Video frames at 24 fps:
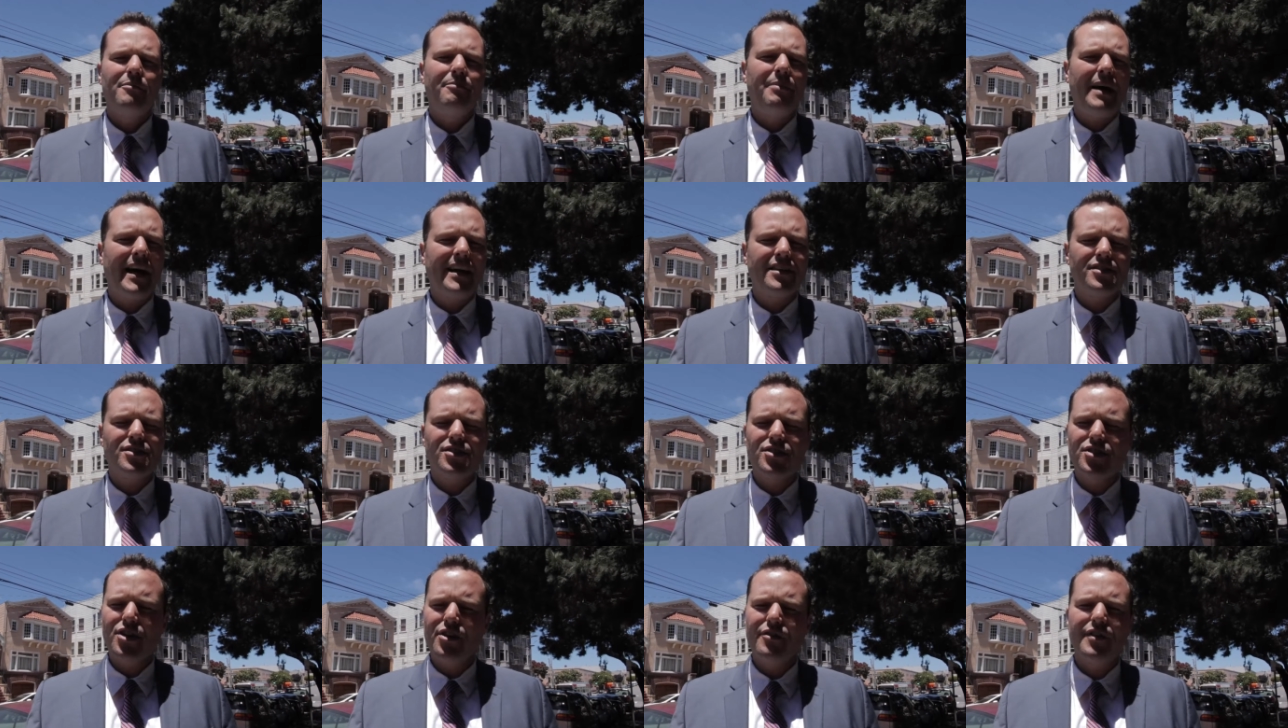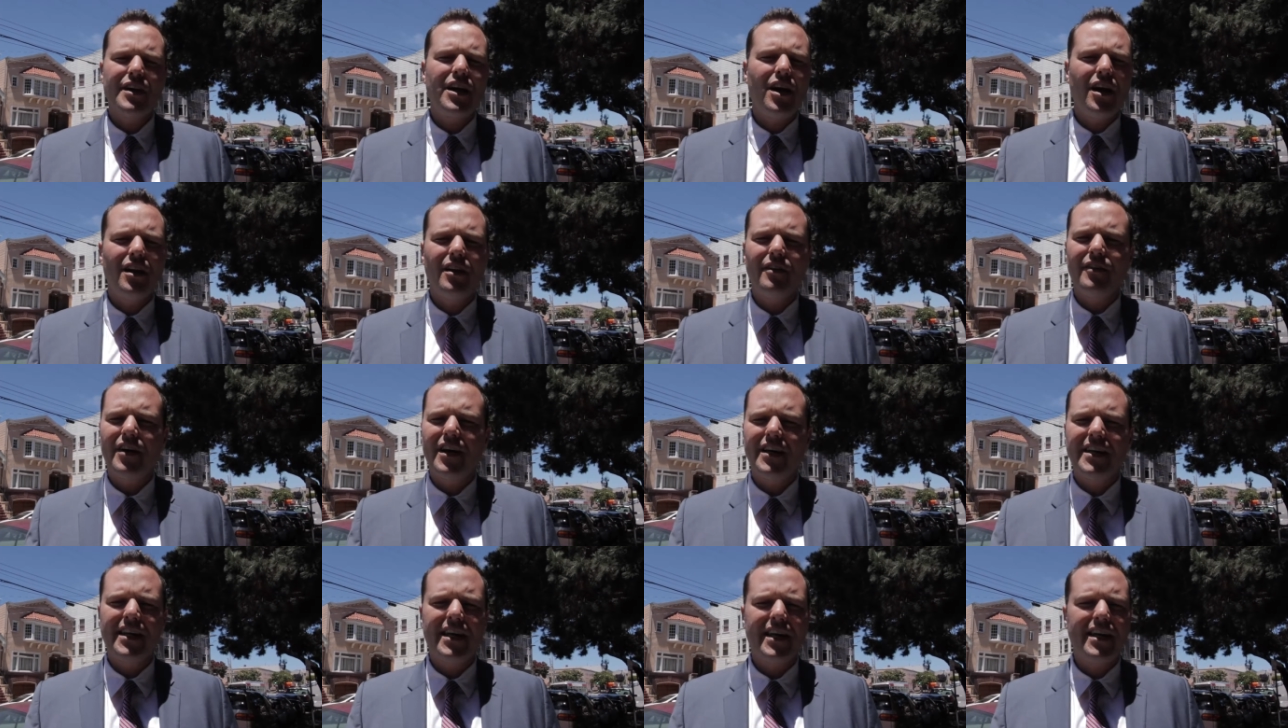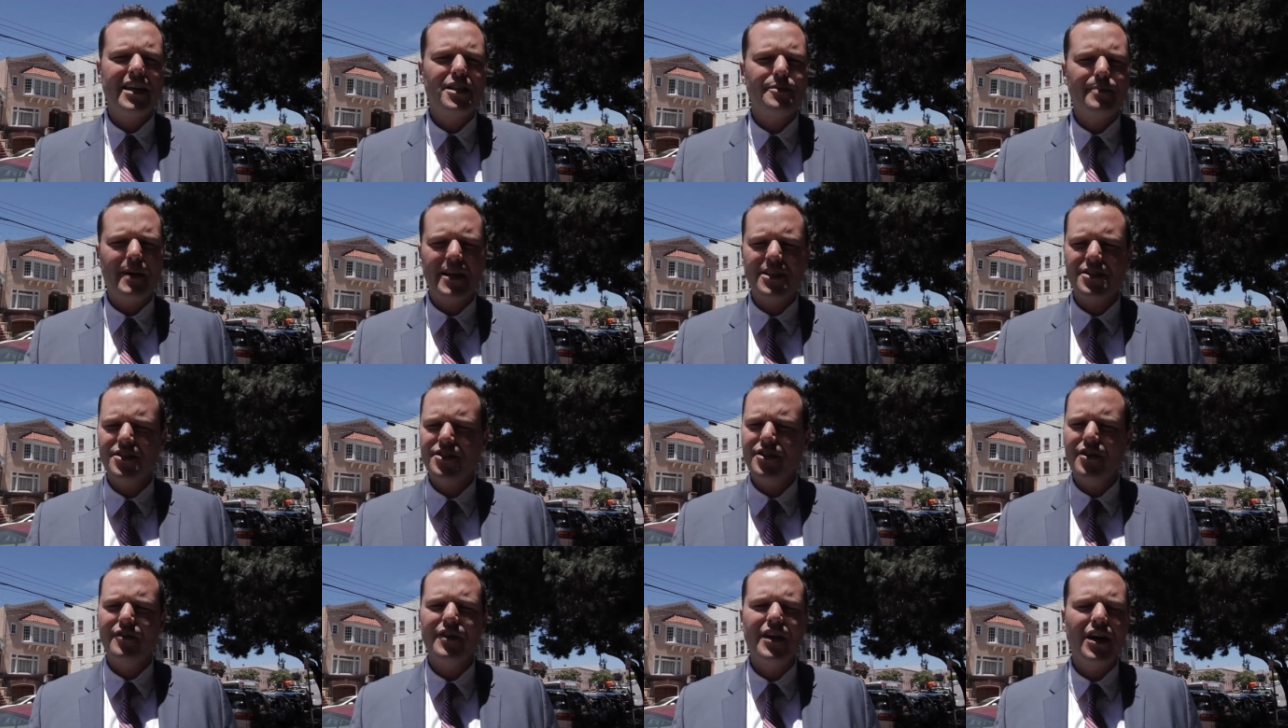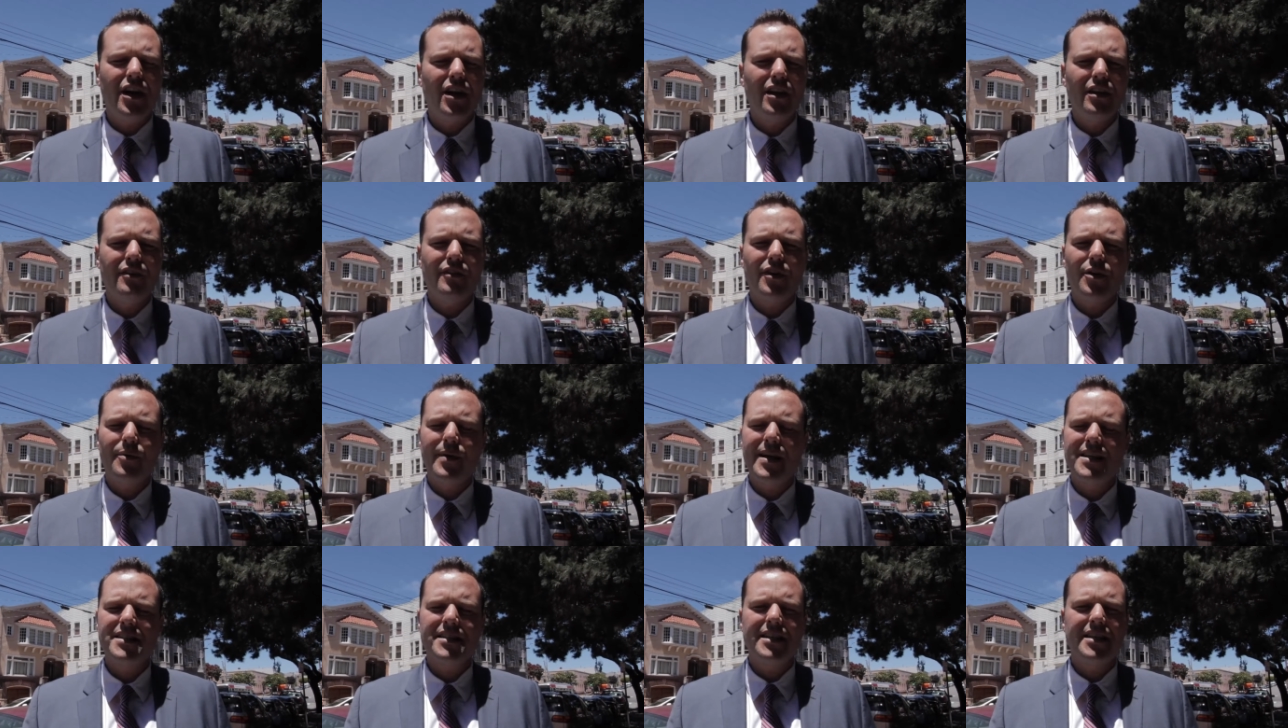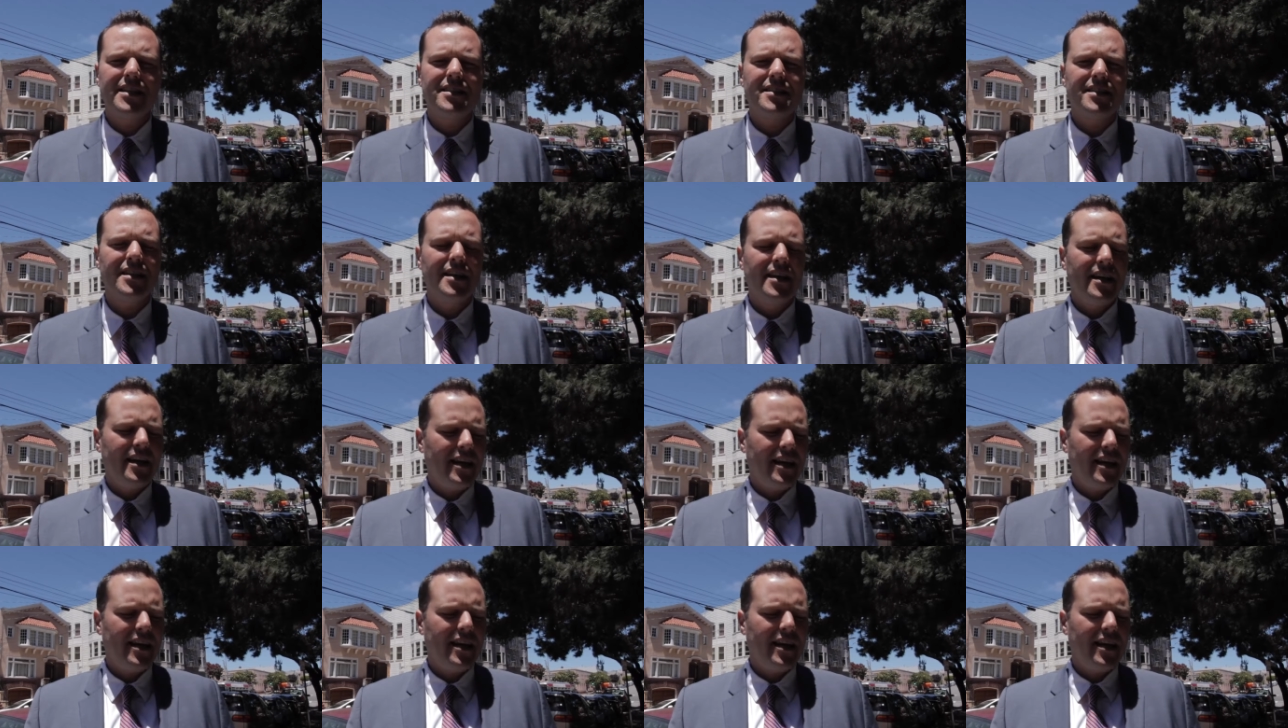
by serving all of our kids, by serving all of our residents,